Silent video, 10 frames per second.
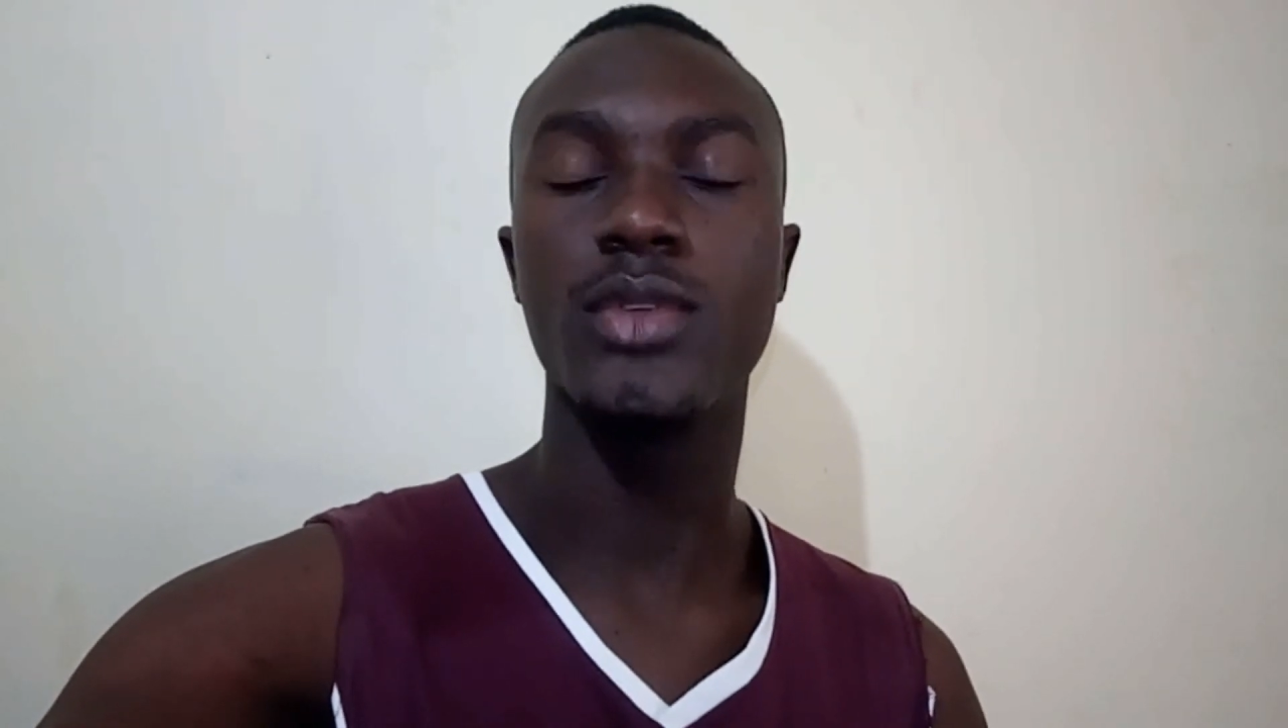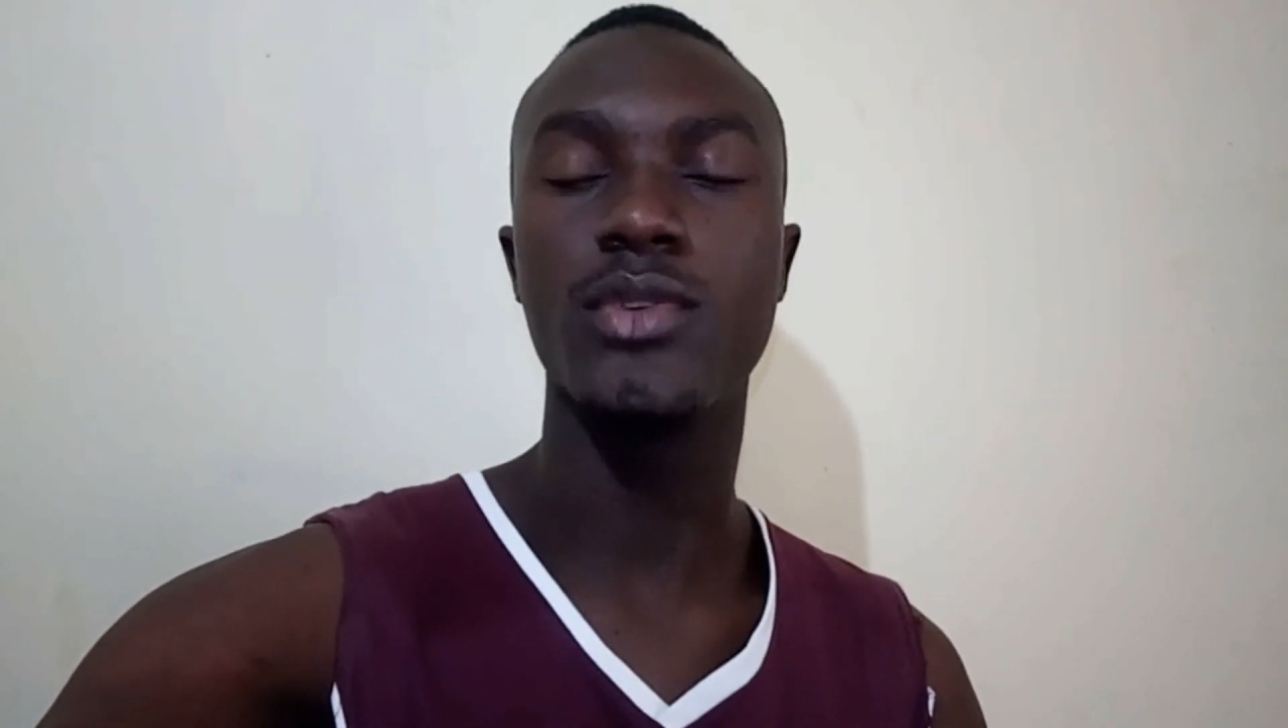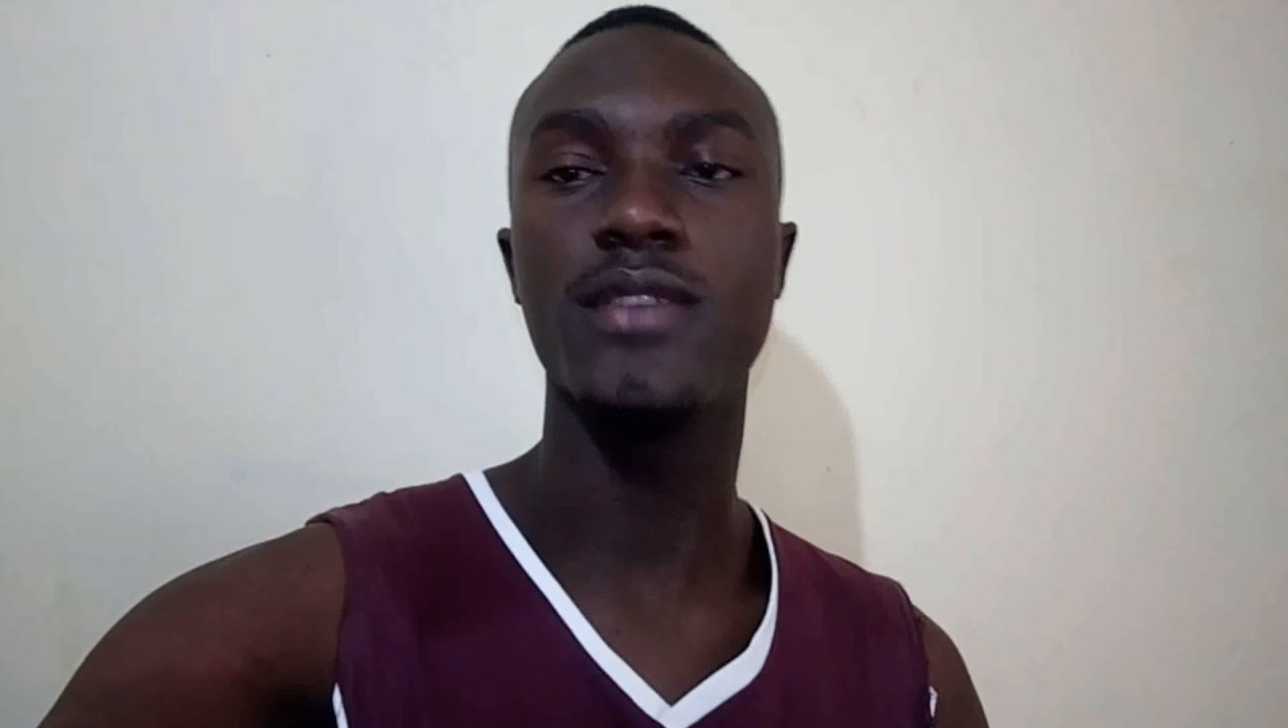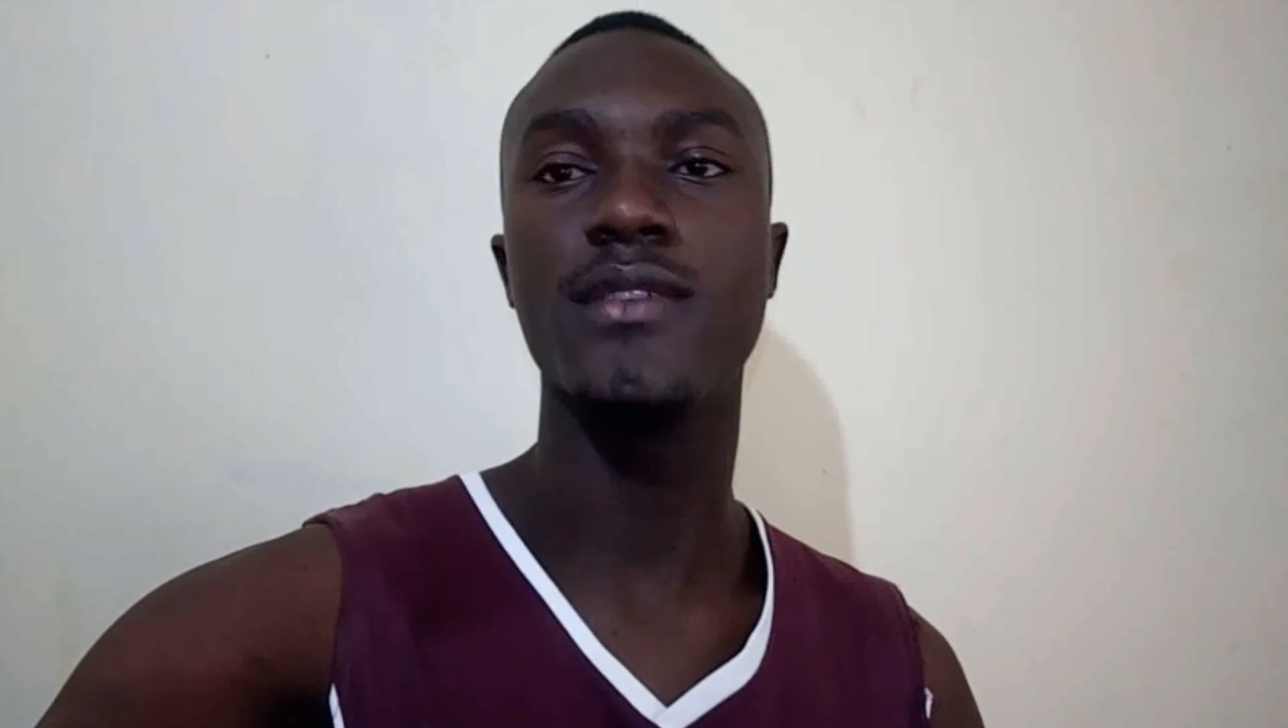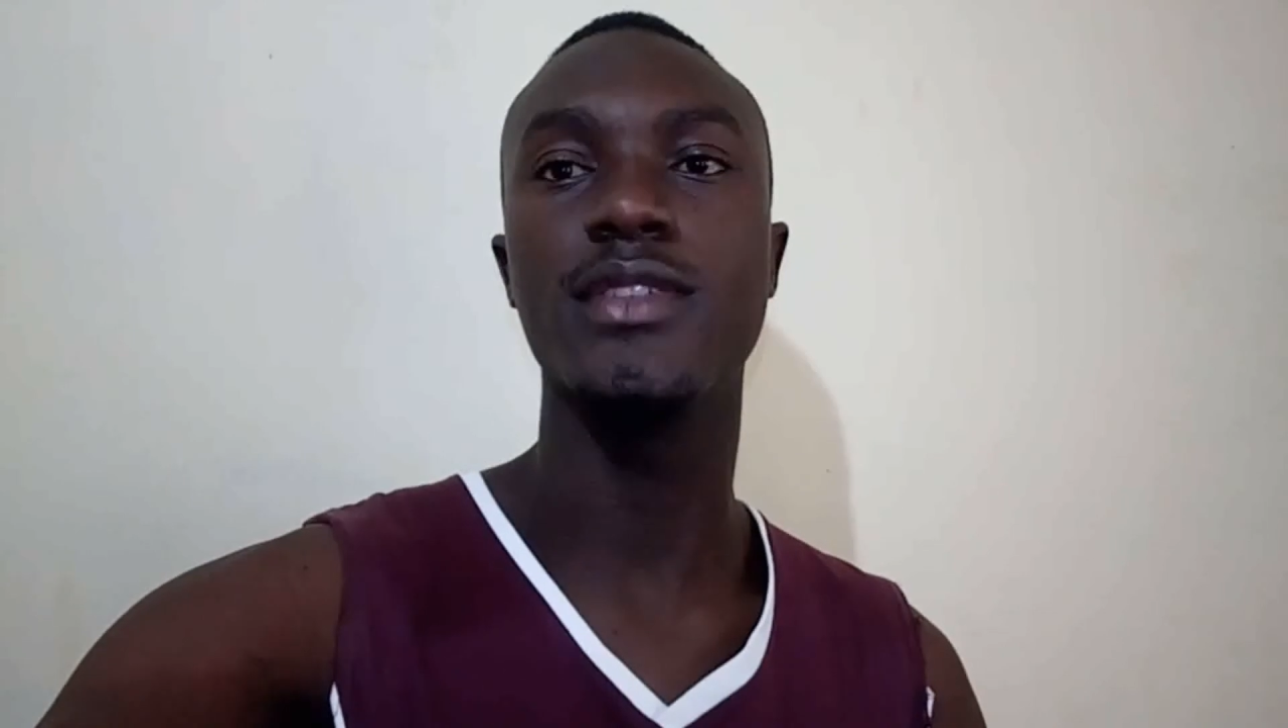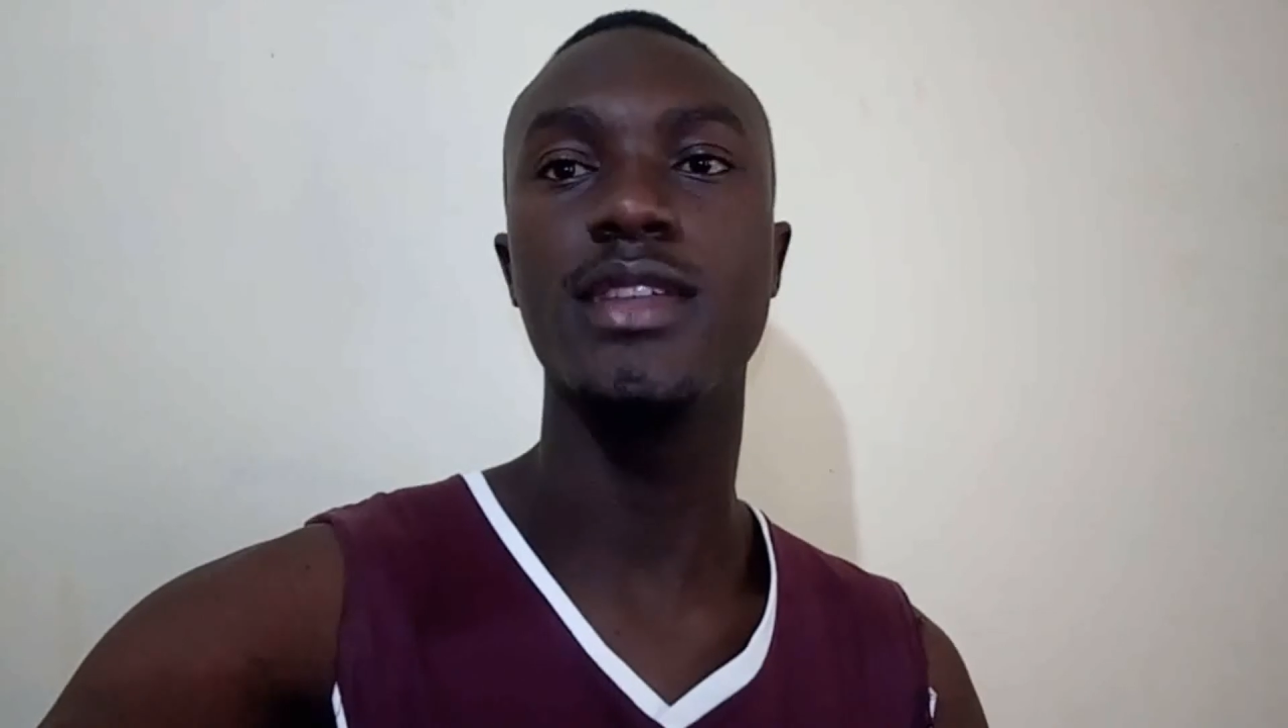can qualify